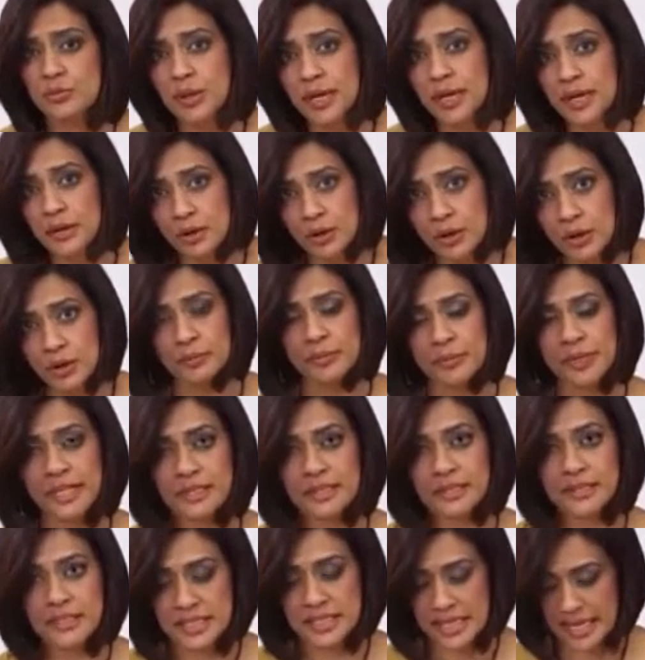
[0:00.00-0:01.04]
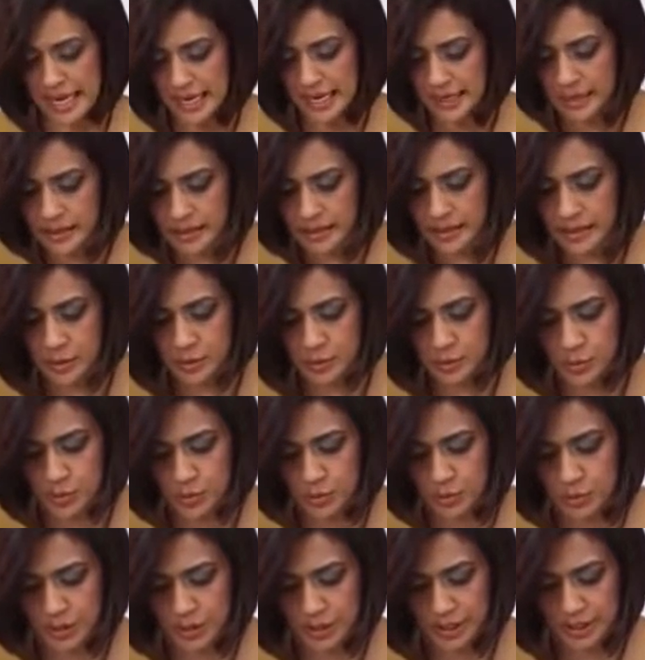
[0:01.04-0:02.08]
by all means, add a little more
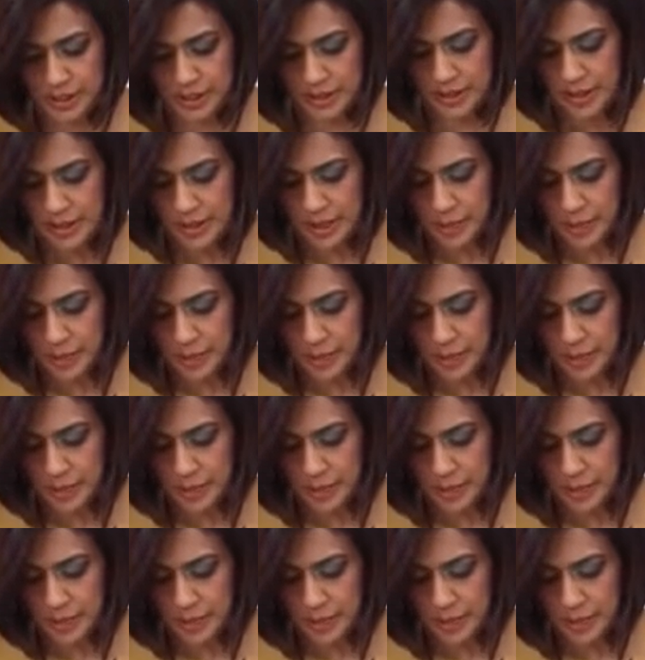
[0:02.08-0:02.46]
oil.